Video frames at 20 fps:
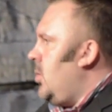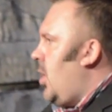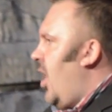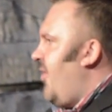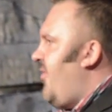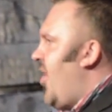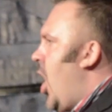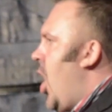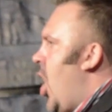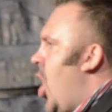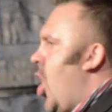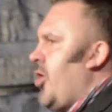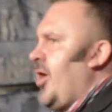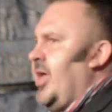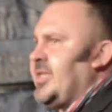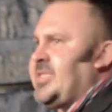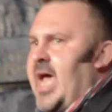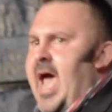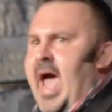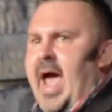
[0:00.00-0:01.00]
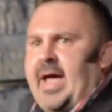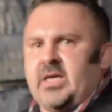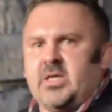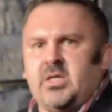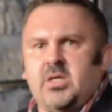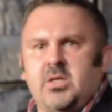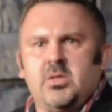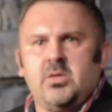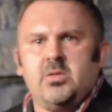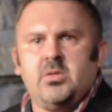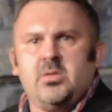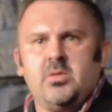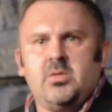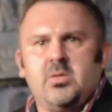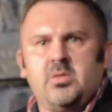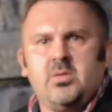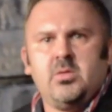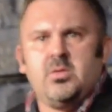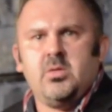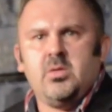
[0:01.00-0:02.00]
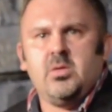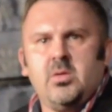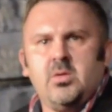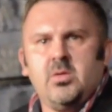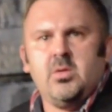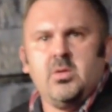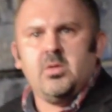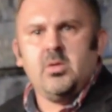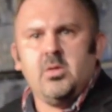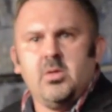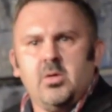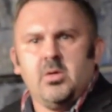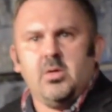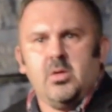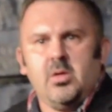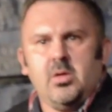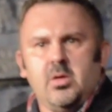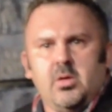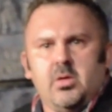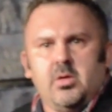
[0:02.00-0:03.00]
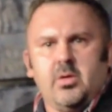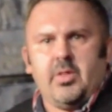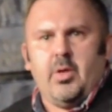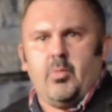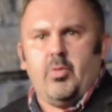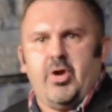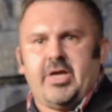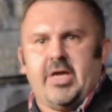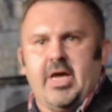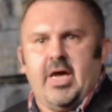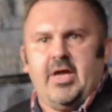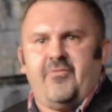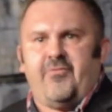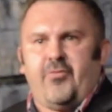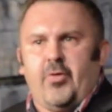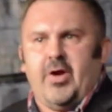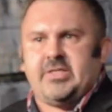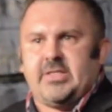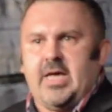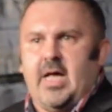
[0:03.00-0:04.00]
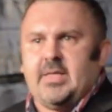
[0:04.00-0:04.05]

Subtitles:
Of a heart attack. And then your kid freaks